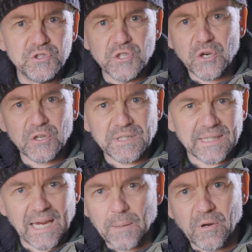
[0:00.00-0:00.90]
Jerk the
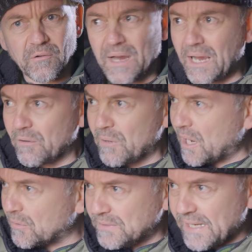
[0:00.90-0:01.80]
camera
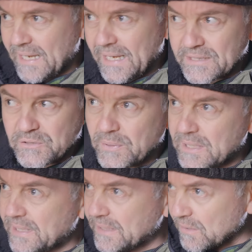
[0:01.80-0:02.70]
around, that's
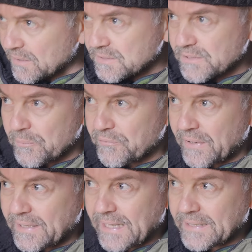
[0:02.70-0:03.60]
really not
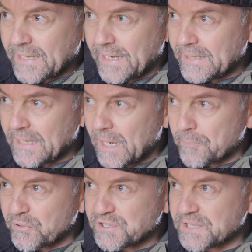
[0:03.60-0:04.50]
something that they
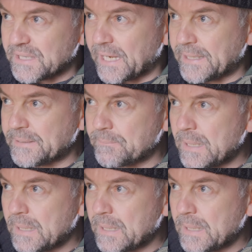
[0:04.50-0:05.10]
appreciate.